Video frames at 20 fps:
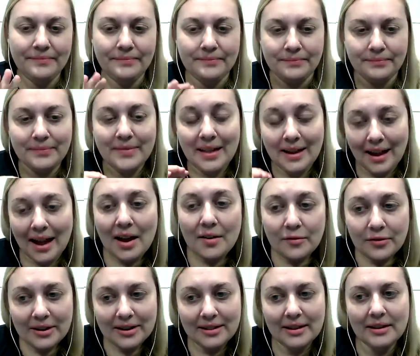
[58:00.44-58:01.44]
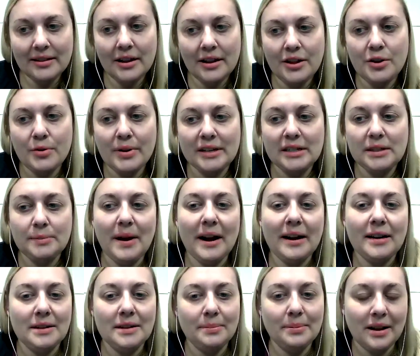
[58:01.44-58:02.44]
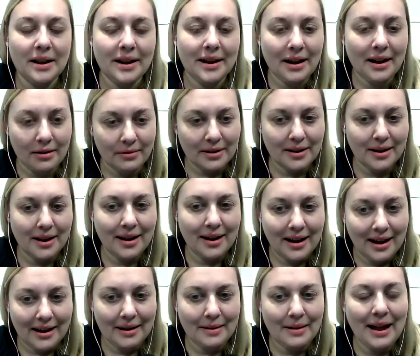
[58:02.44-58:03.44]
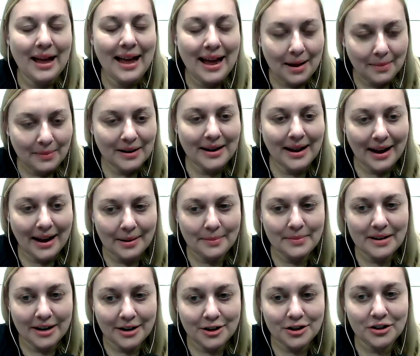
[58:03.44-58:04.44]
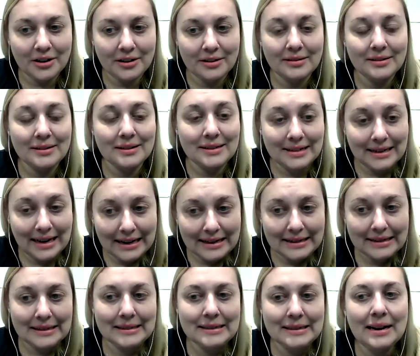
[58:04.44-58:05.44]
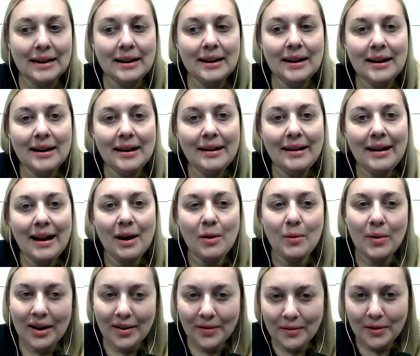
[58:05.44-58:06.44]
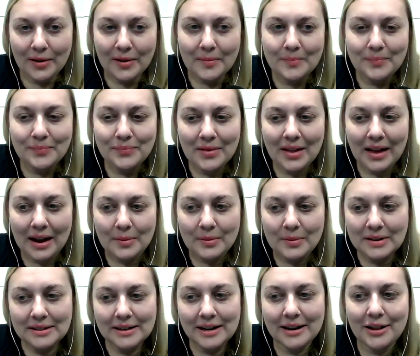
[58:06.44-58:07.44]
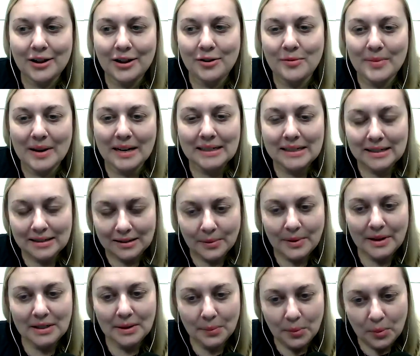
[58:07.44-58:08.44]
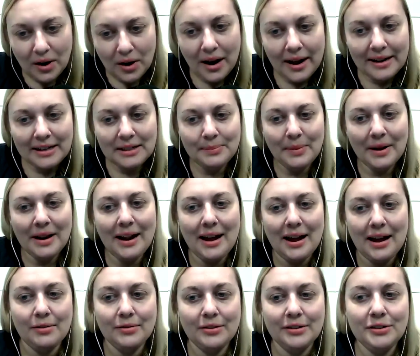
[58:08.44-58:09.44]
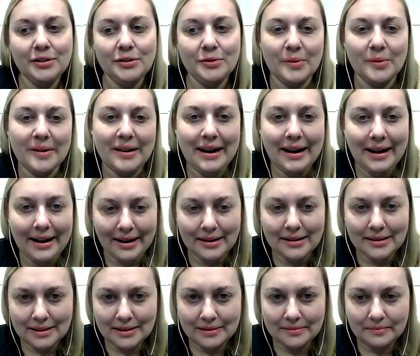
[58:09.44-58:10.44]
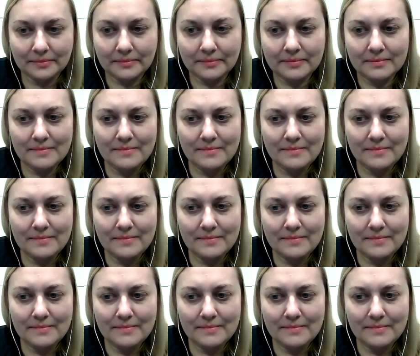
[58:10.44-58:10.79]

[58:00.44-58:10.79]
that you expect to play out in a Hamlet adaptation does. However, I will say that you may still be surprised by how the story ends.